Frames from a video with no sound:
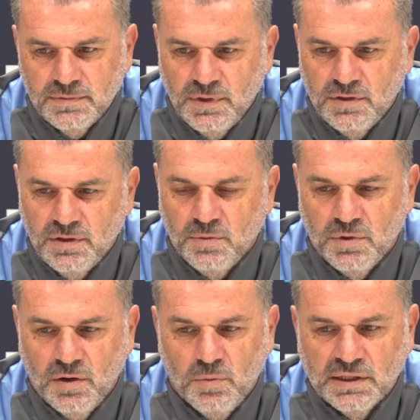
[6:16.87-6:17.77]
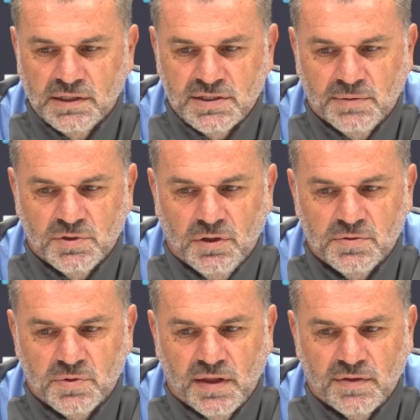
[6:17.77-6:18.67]
I wonder
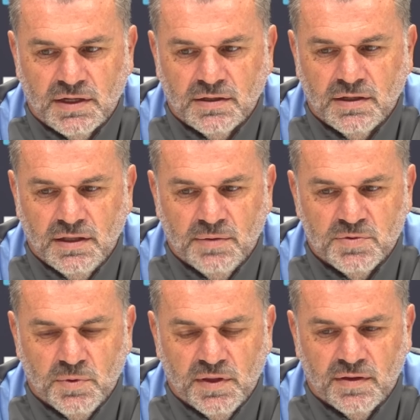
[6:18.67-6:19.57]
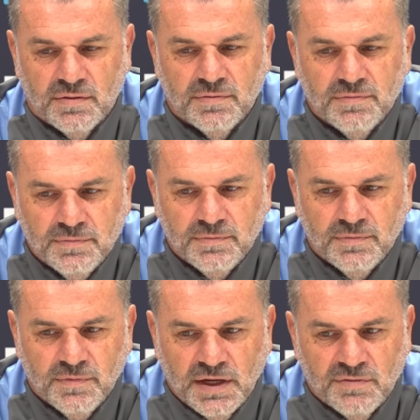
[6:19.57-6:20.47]
sometimes with other clubs whether
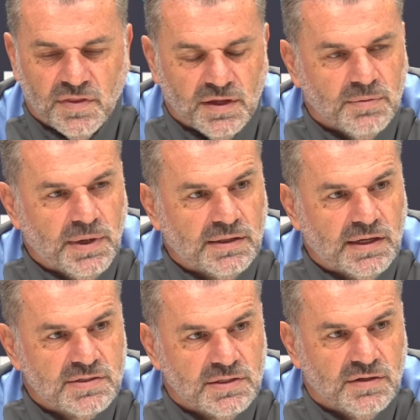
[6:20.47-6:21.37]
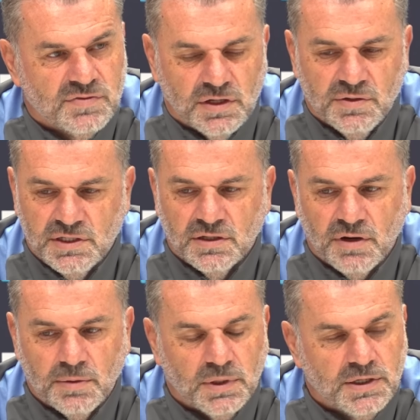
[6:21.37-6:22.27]
they even think about that stuff. So he's in a
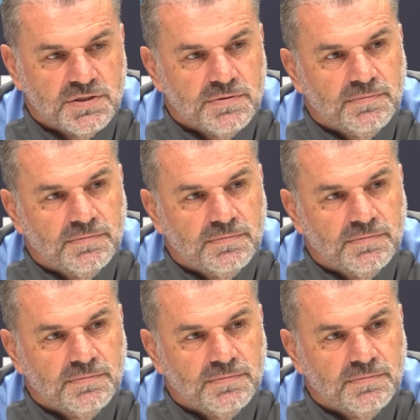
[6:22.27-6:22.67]
great place.